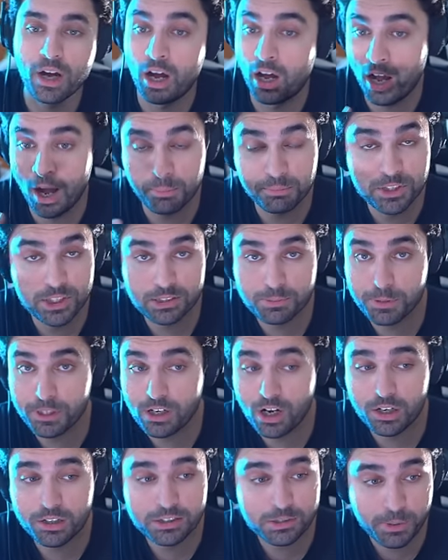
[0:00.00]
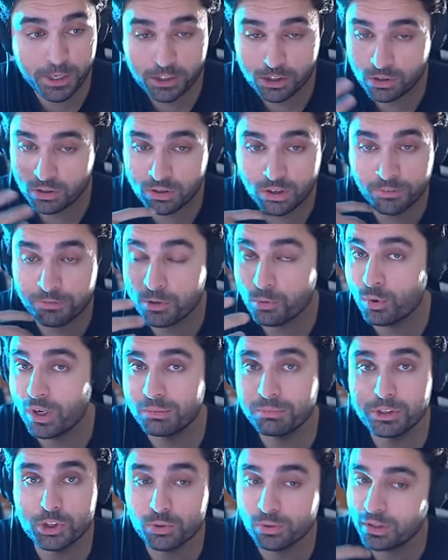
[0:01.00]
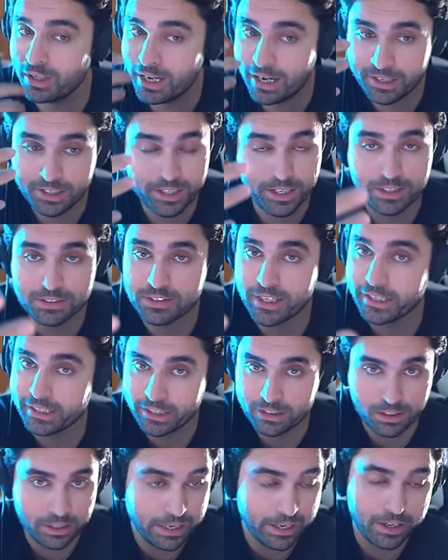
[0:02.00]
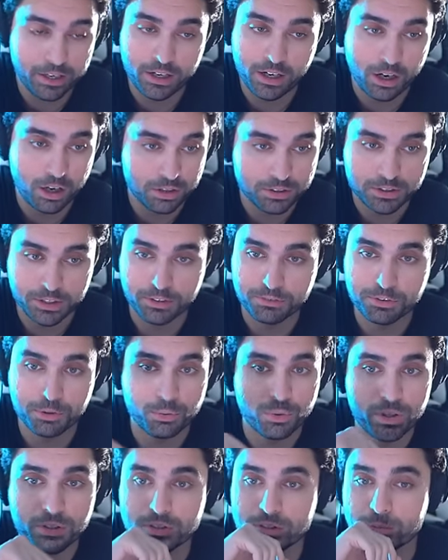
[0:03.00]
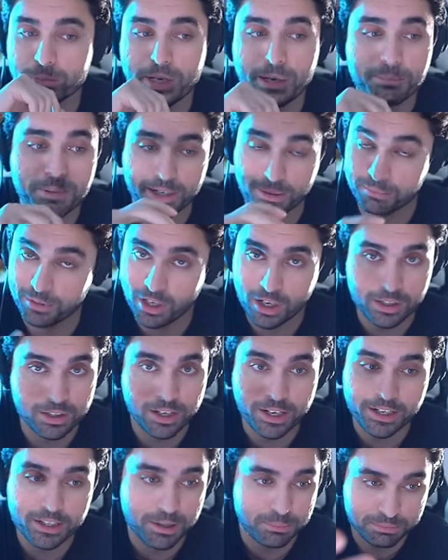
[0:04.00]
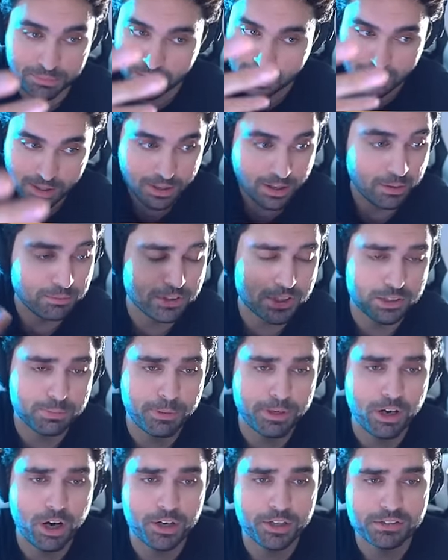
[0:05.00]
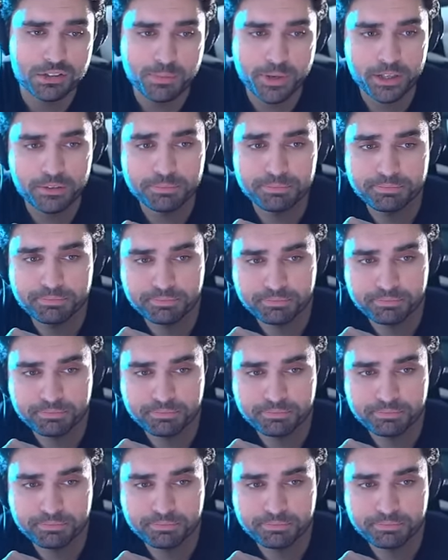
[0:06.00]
Uh, I'm just being honest, man. You, if you want me to lie, guys, I can lie all day if you want to, man. But I'm not lying. I'm, I'm just being honest, man.